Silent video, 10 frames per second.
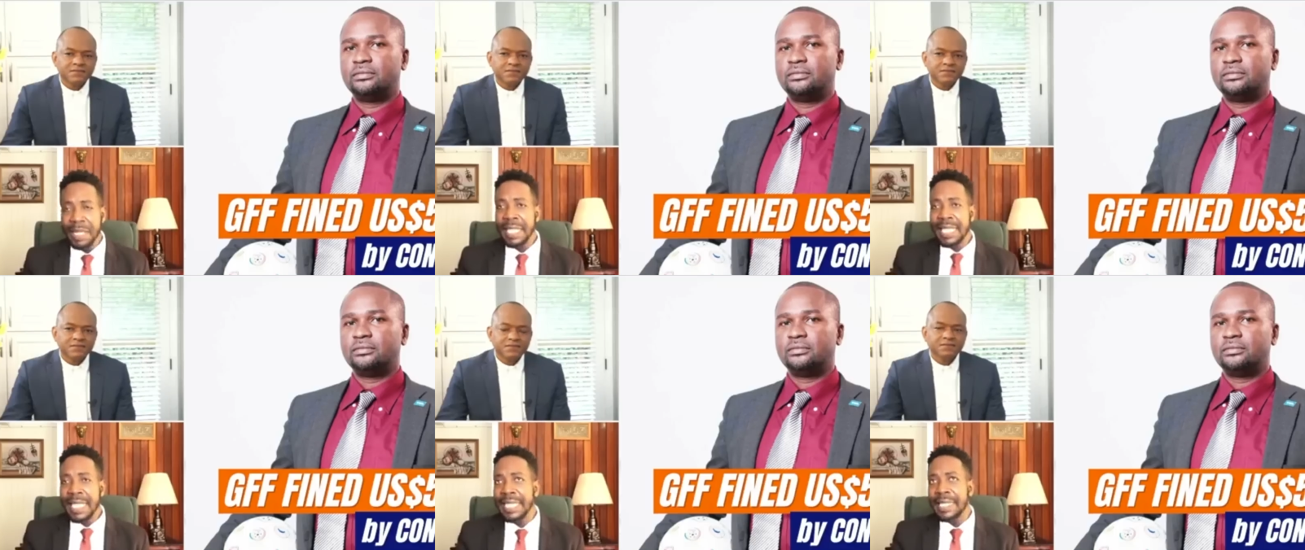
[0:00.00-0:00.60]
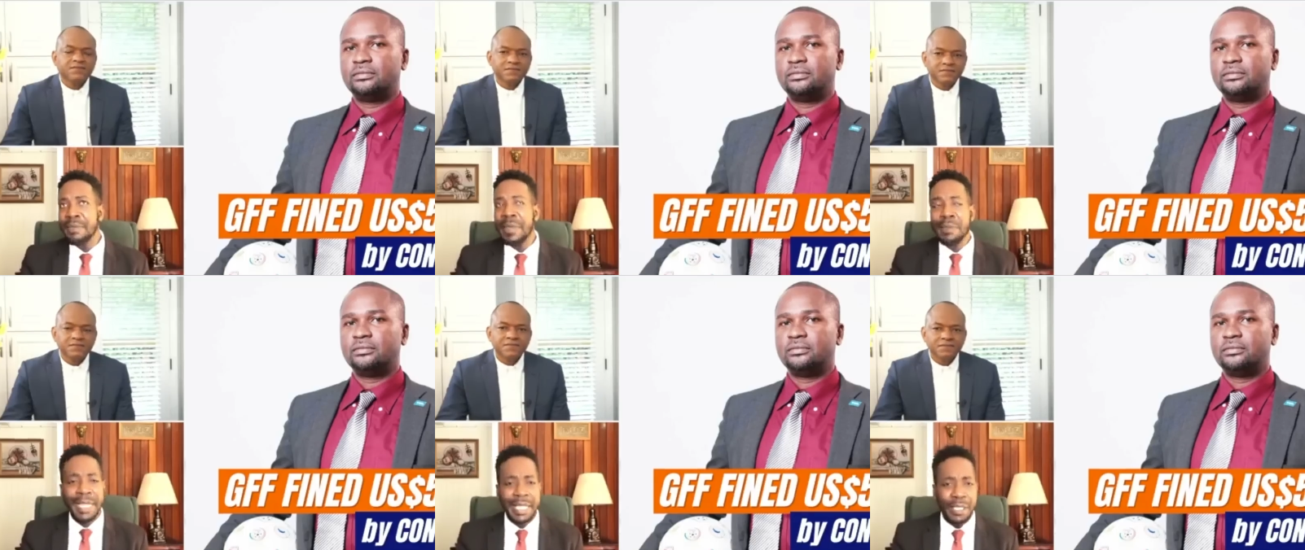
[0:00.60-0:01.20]
Speaker 1: can't seem to
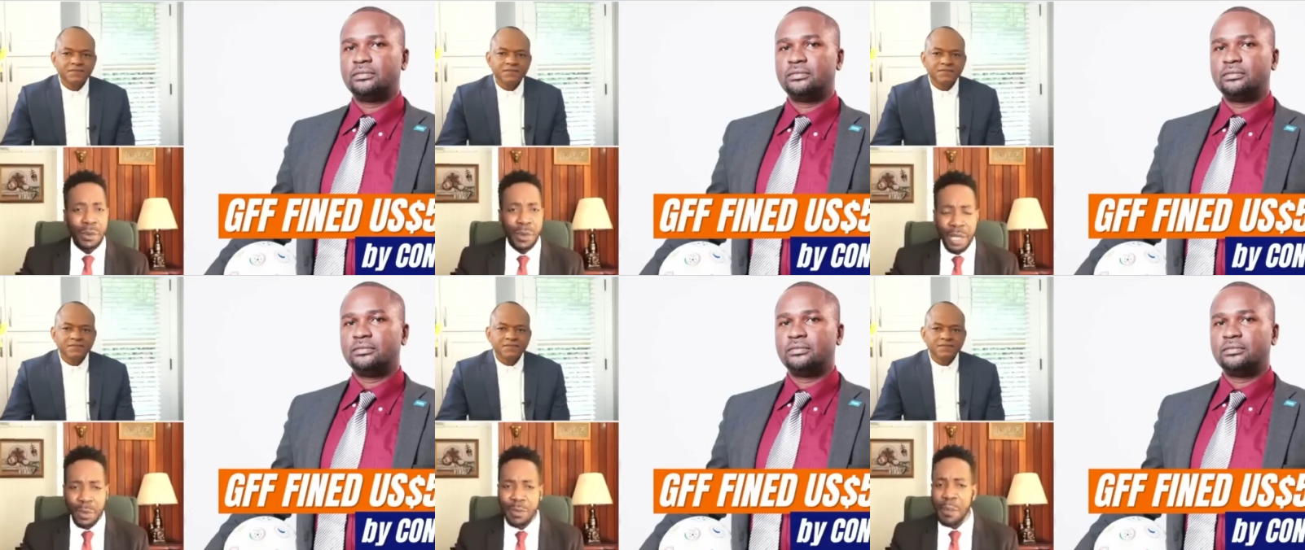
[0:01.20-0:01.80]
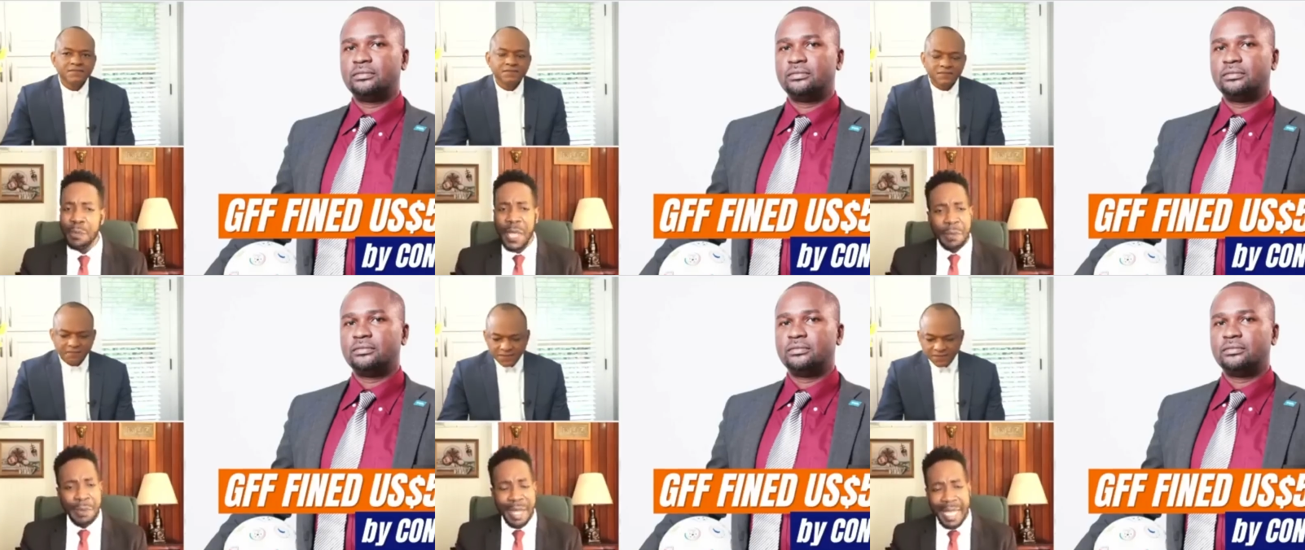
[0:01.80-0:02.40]
manage their way out of a paper
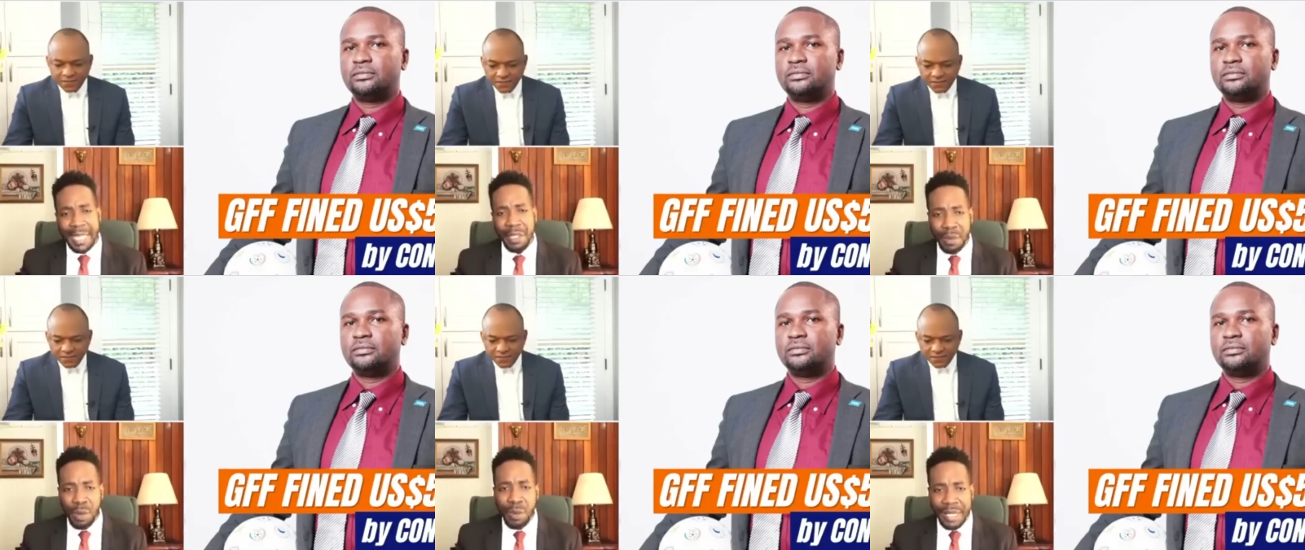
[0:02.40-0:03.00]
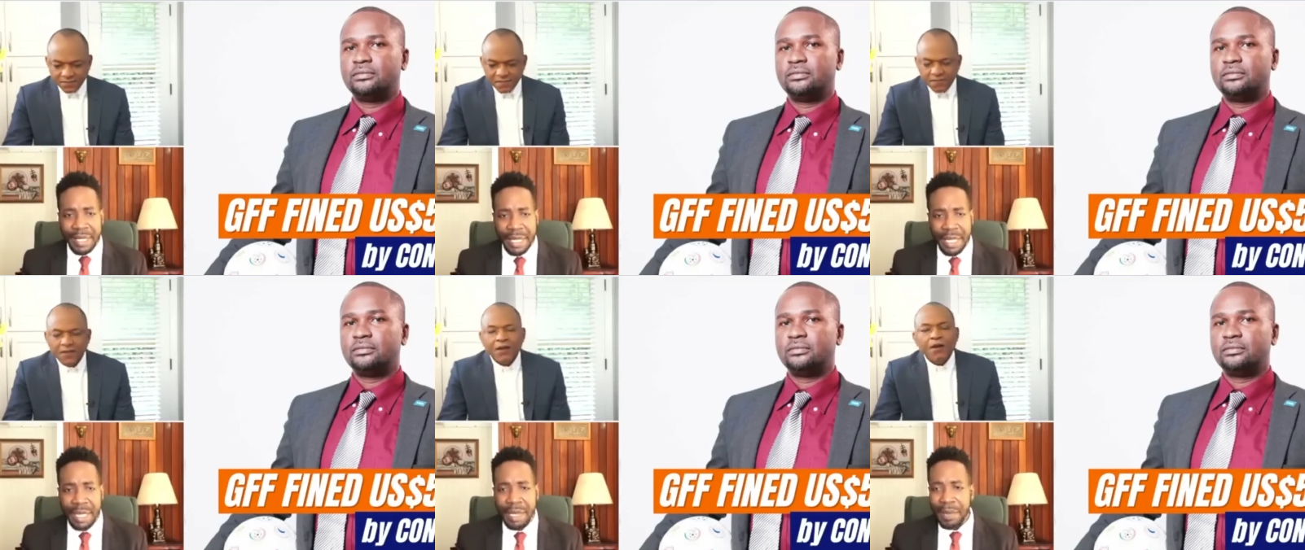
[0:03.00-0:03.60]
bag at the moment.
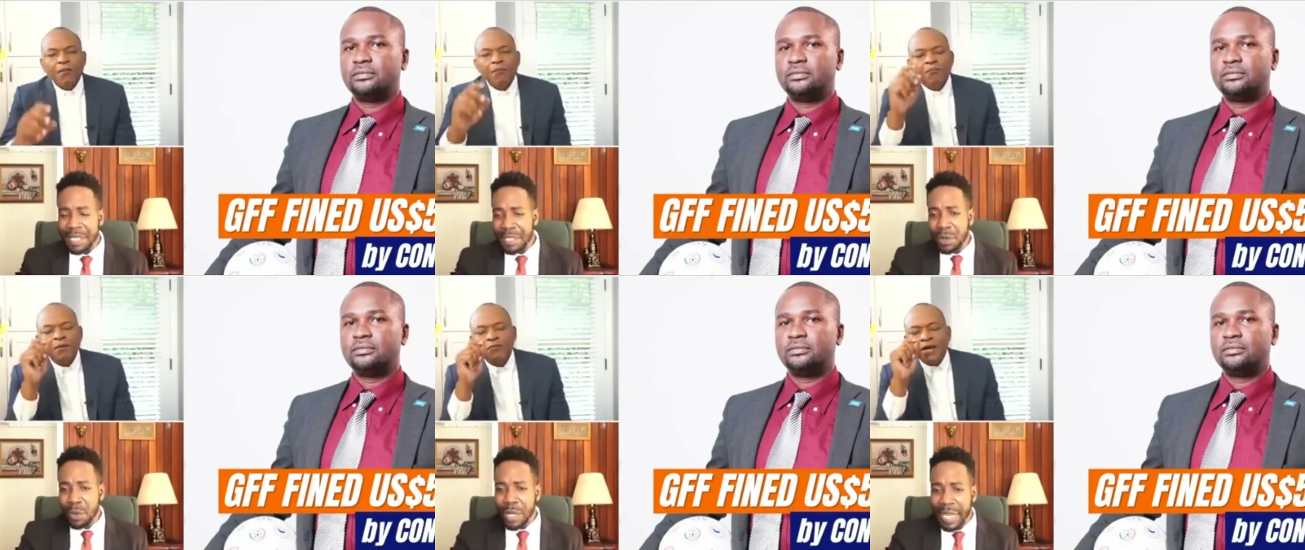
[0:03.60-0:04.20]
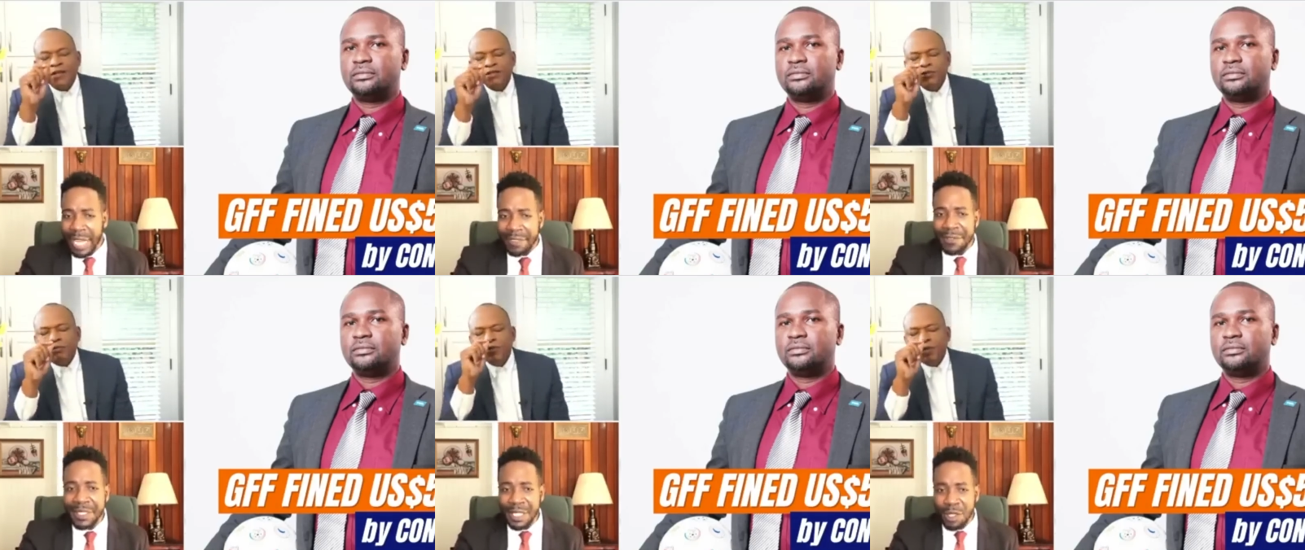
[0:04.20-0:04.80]
Because we
Speaker 2: but Randy,
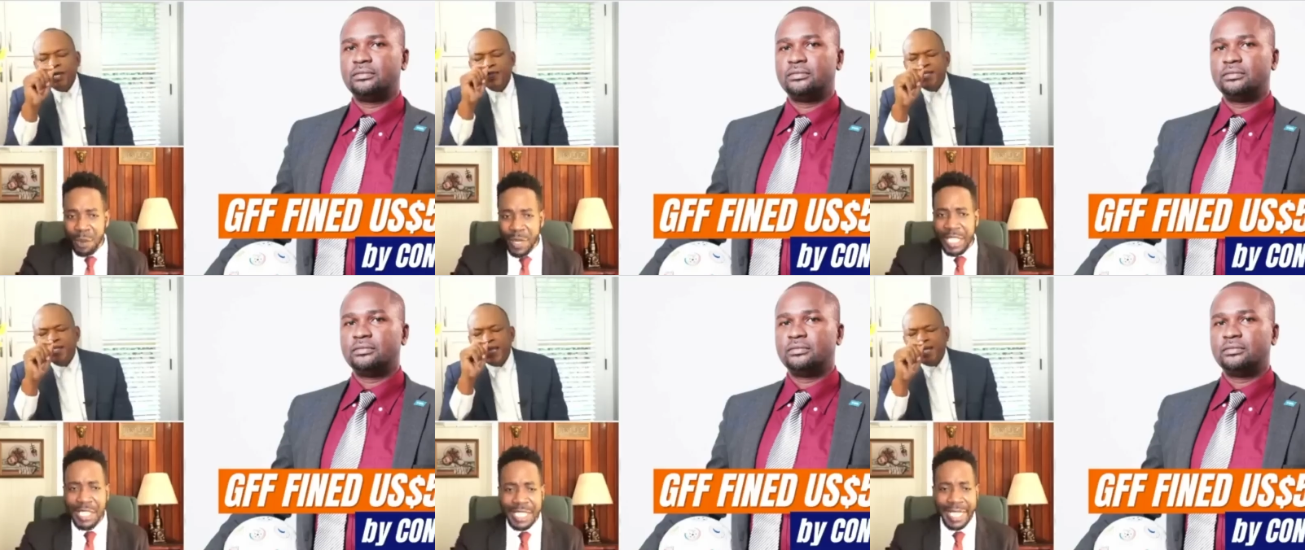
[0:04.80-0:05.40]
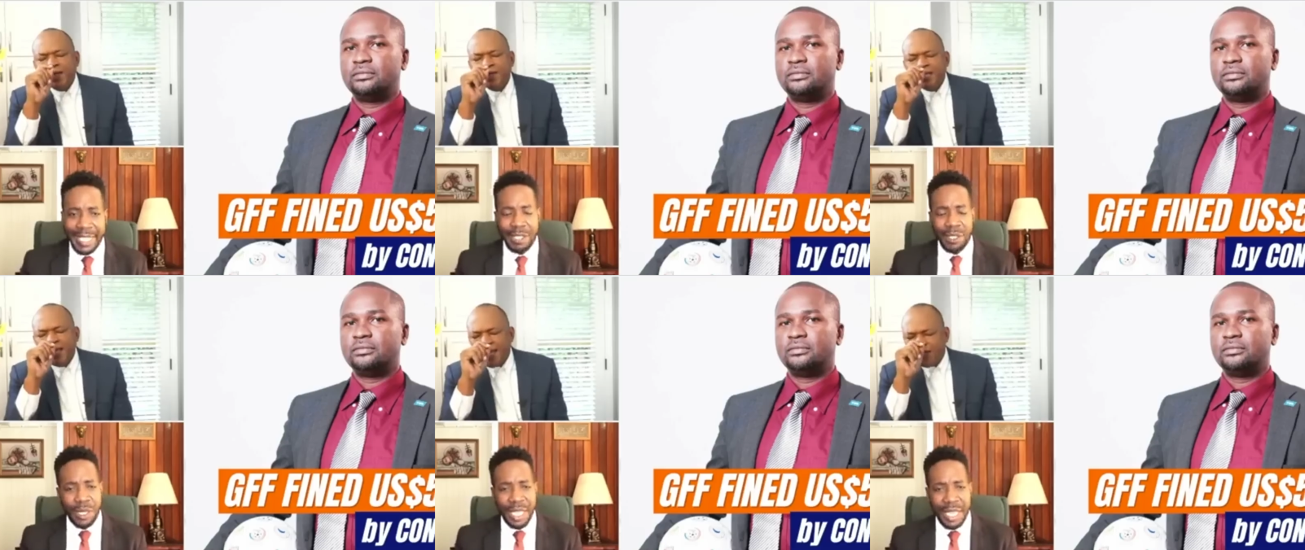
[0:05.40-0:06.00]
you, you hit the nail on
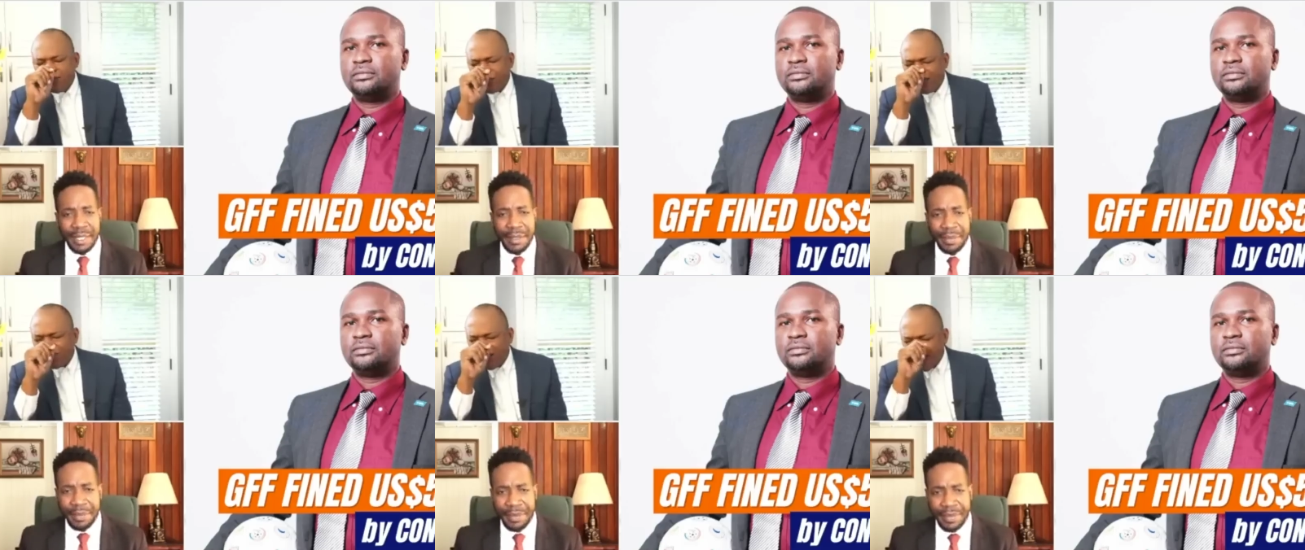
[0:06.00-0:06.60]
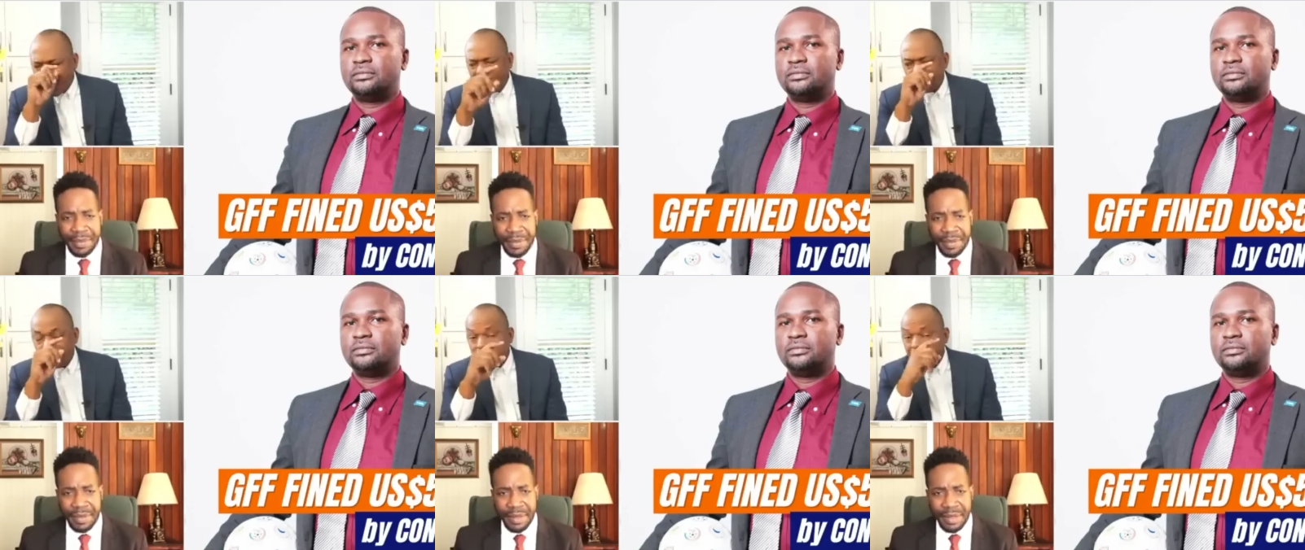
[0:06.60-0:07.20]
the head. You get the
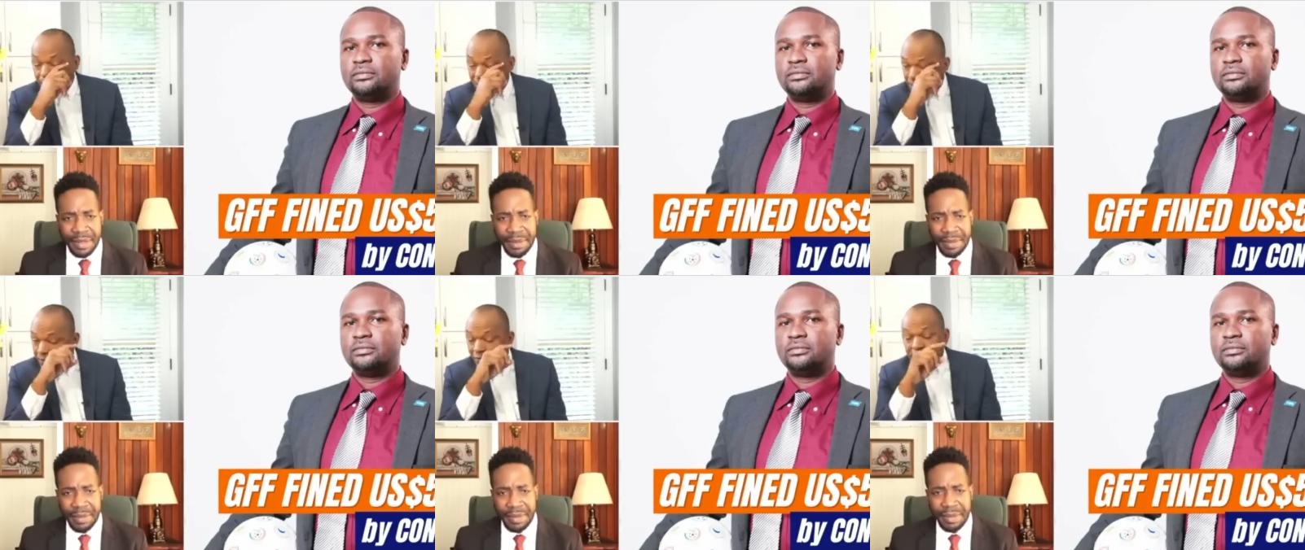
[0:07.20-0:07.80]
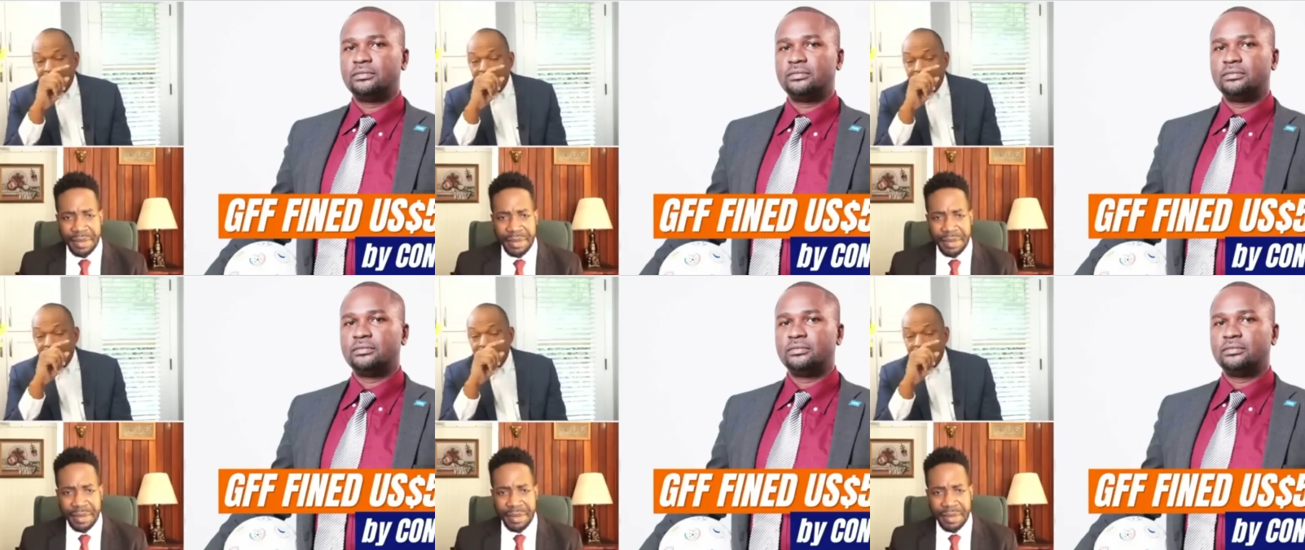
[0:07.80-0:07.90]
answer to the problem right